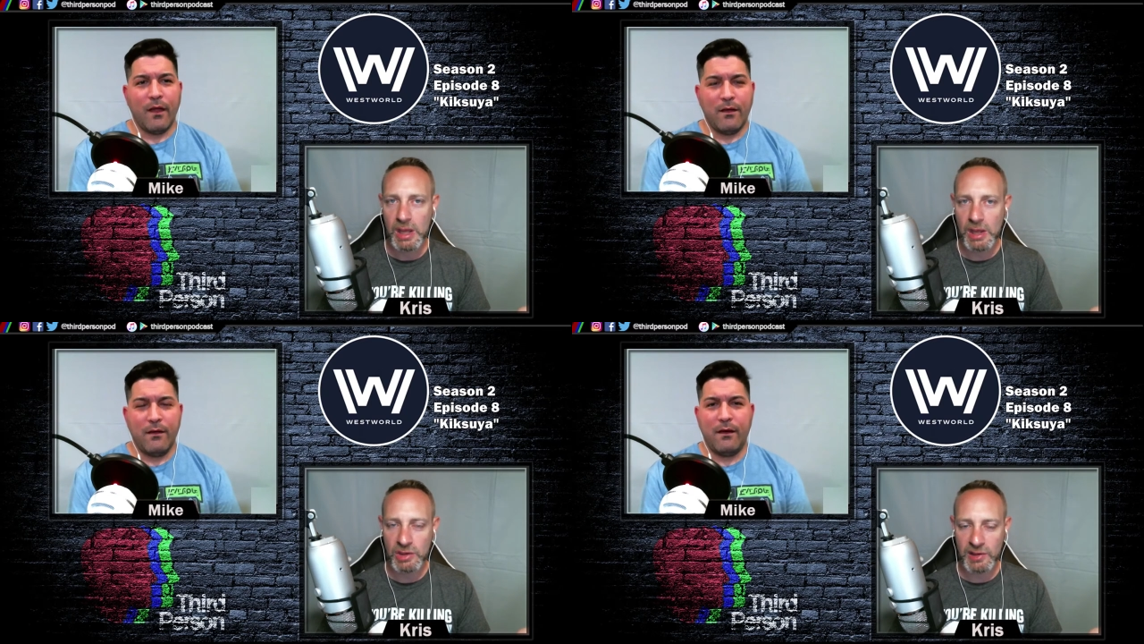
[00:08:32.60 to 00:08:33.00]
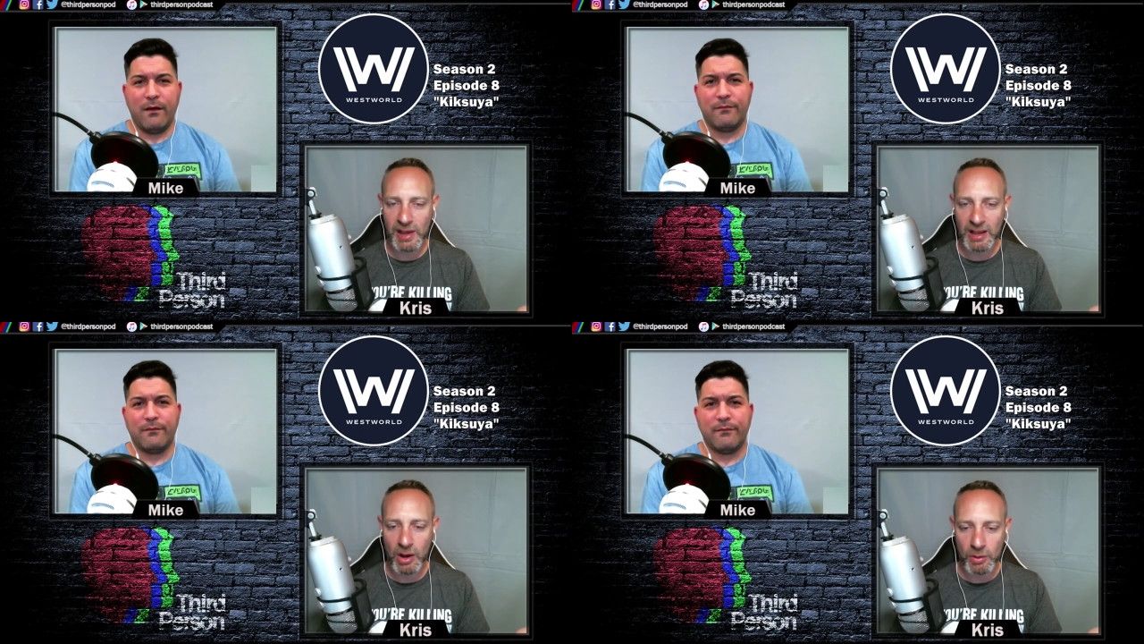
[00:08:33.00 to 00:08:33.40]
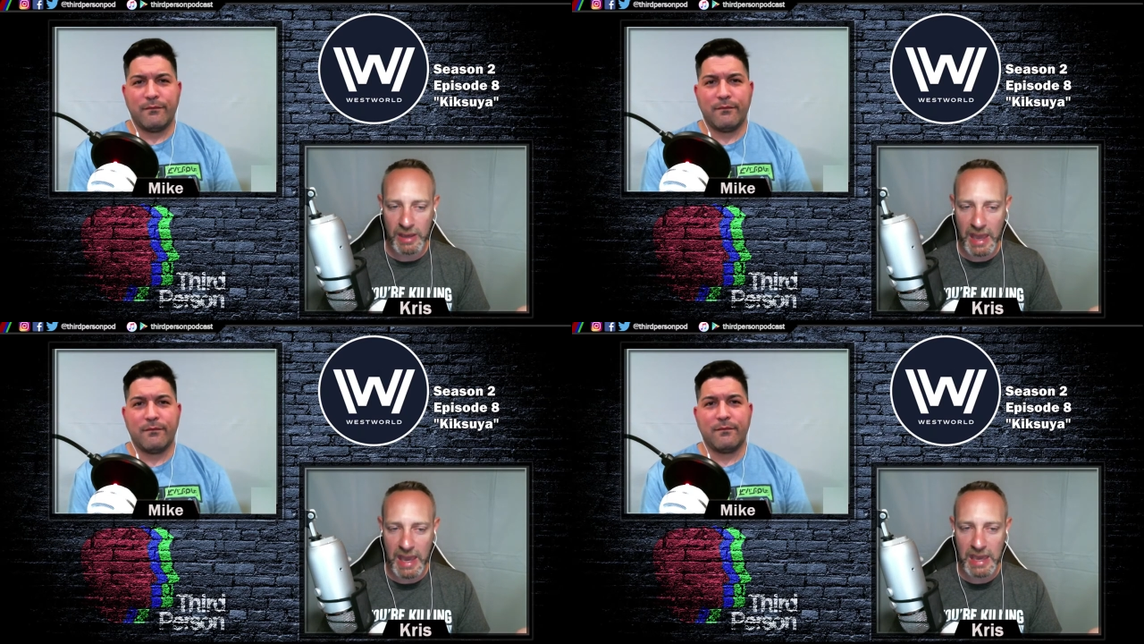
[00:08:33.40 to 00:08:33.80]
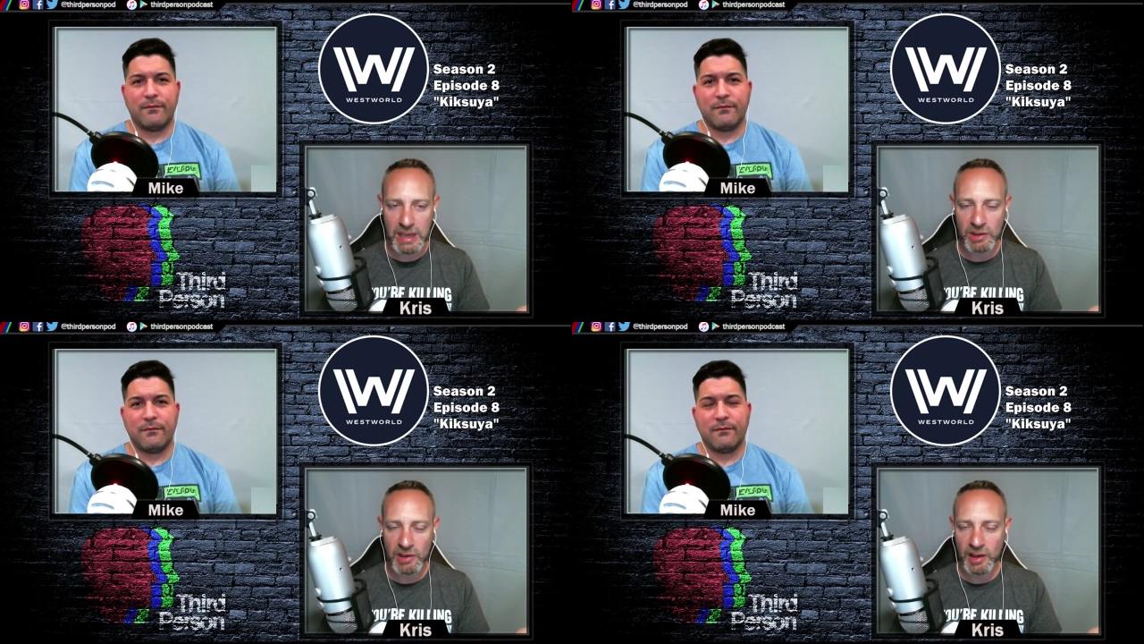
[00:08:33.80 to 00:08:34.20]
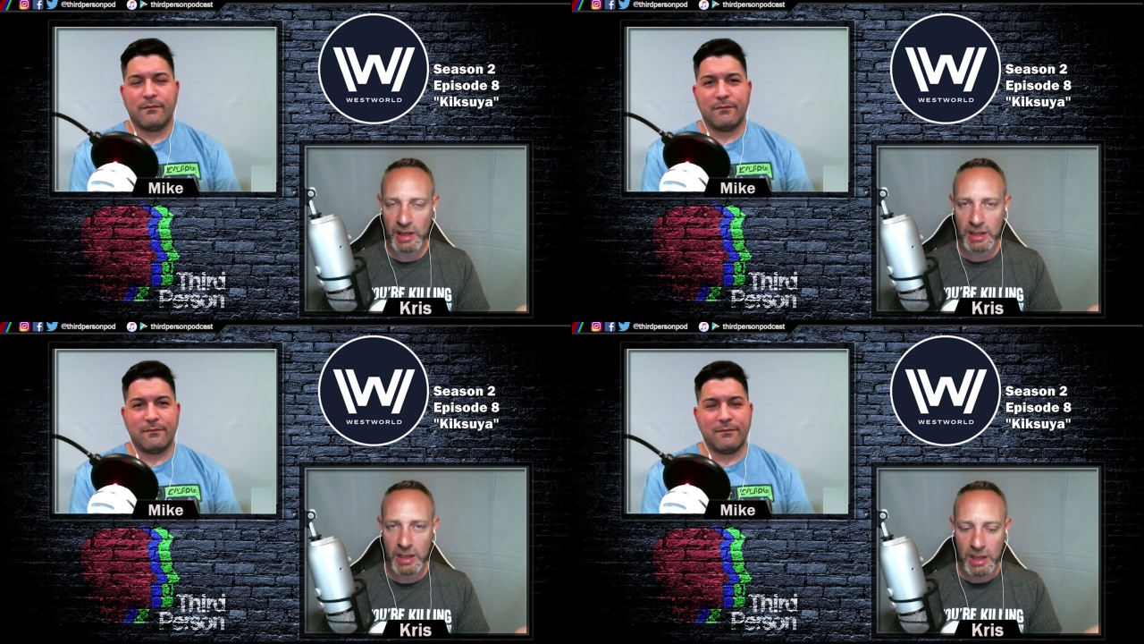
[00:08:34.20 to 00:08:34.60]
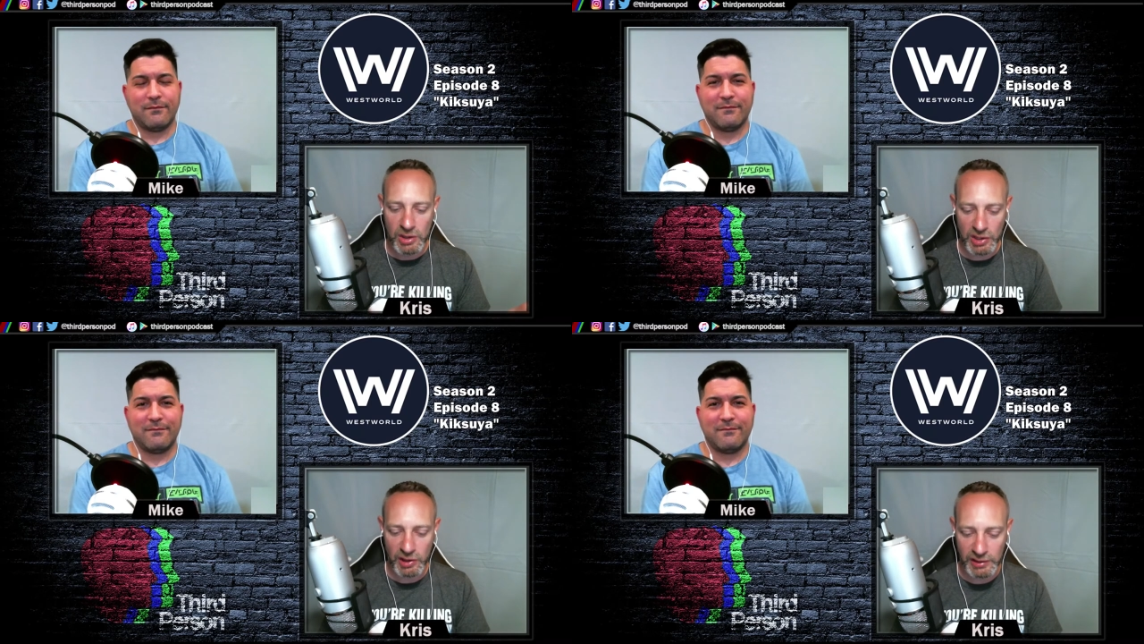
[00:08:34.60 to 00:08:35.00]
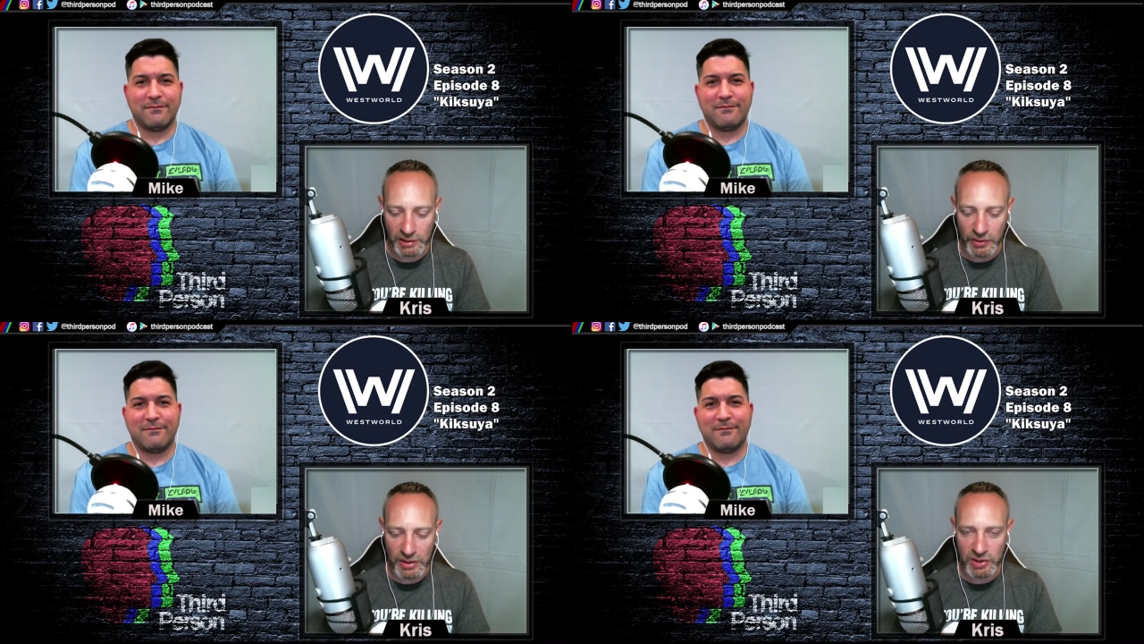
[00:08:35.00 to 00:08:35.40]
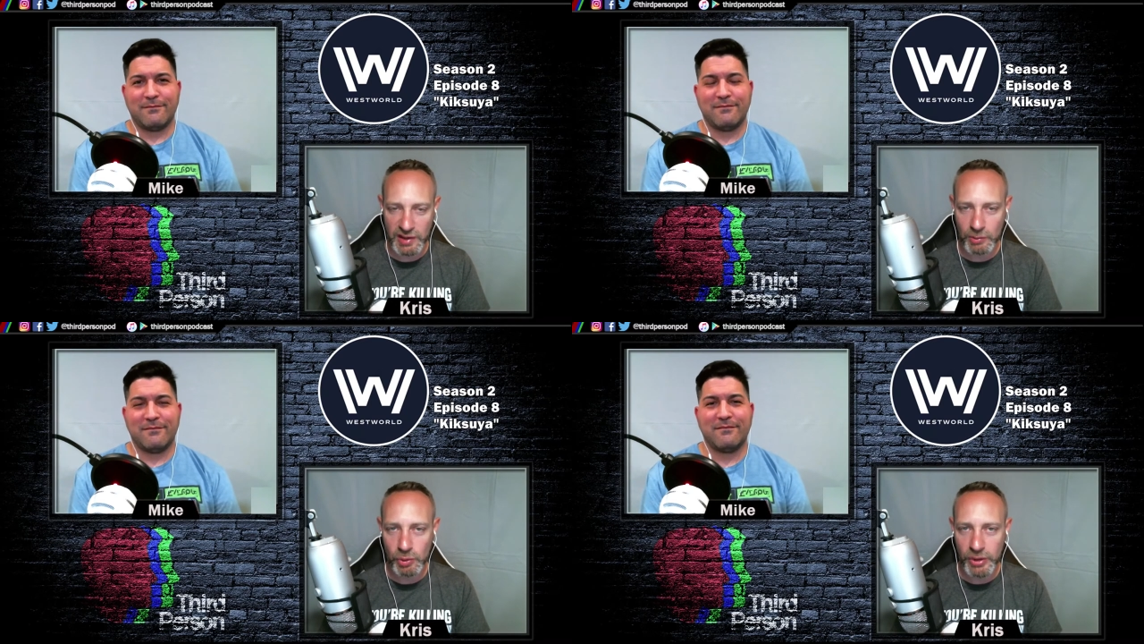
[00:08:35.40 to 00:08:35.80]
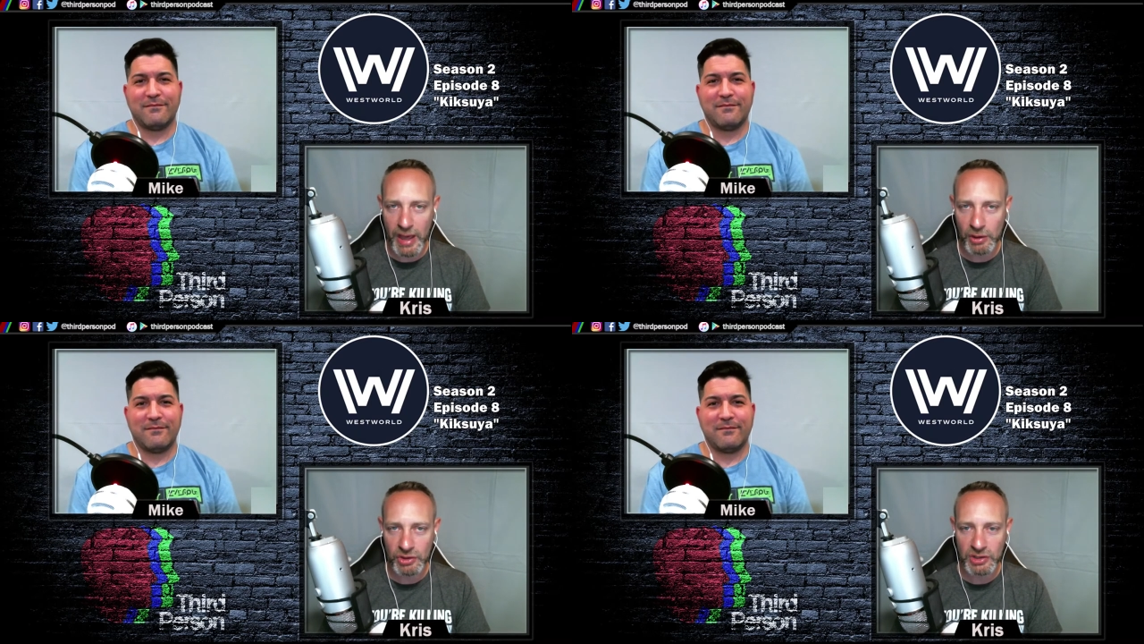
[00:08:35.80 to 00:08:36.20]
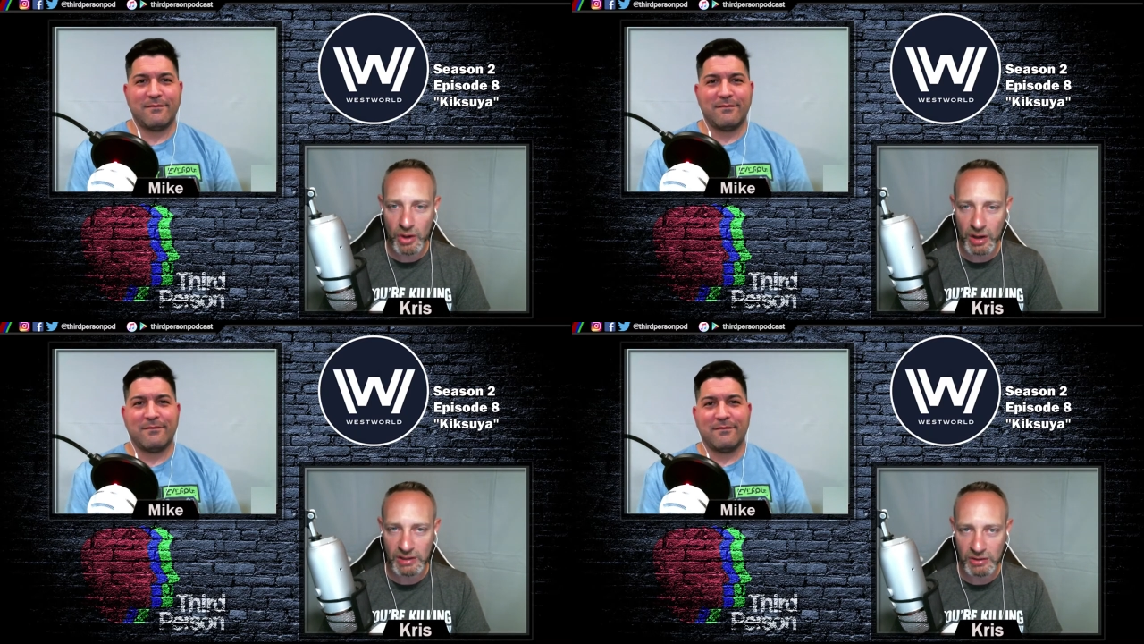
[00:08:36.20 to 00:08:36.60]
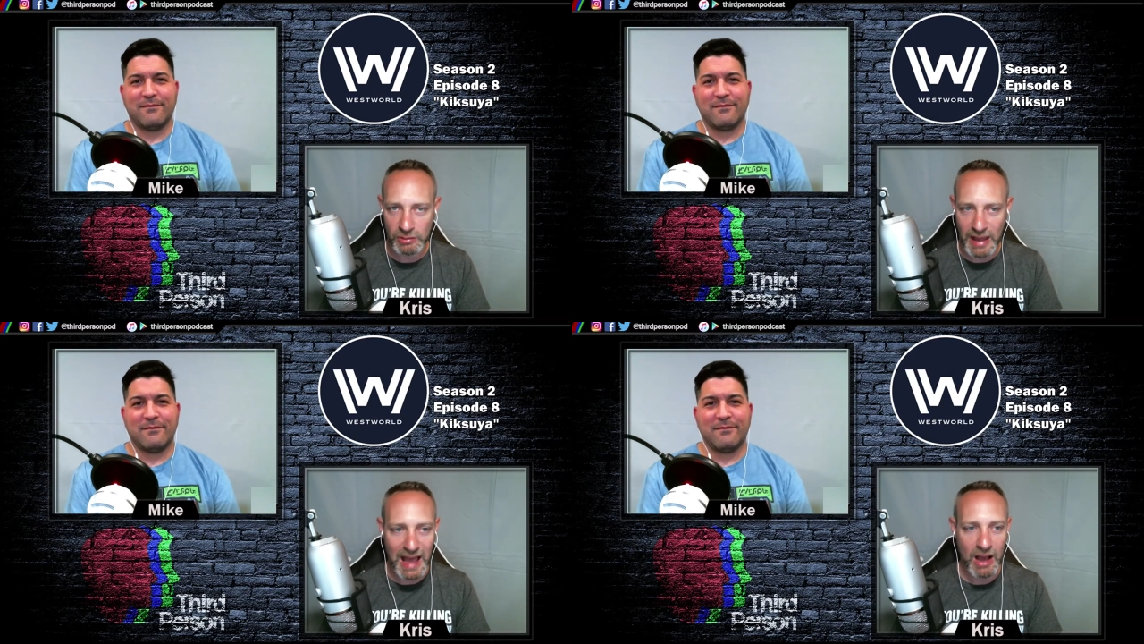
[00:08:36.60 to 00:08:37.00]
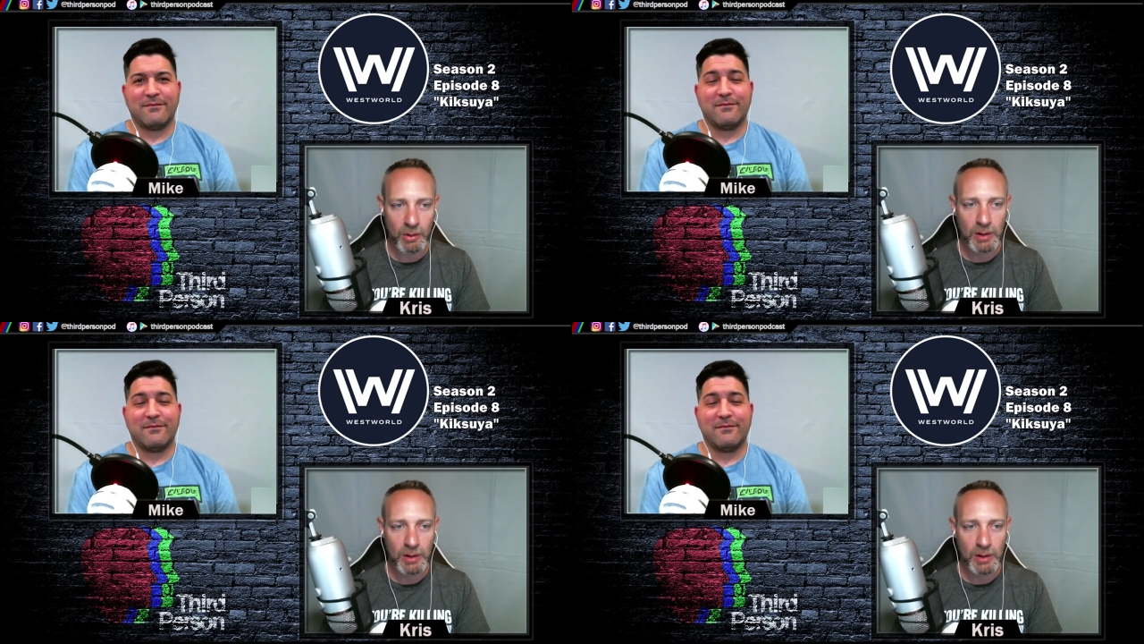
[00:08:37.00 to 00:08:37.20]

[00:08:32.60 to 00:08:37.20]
Speaker 1: and she's yeah. like okay. She's like she looks at the thing. She's like, well, who the hell is she talking to now?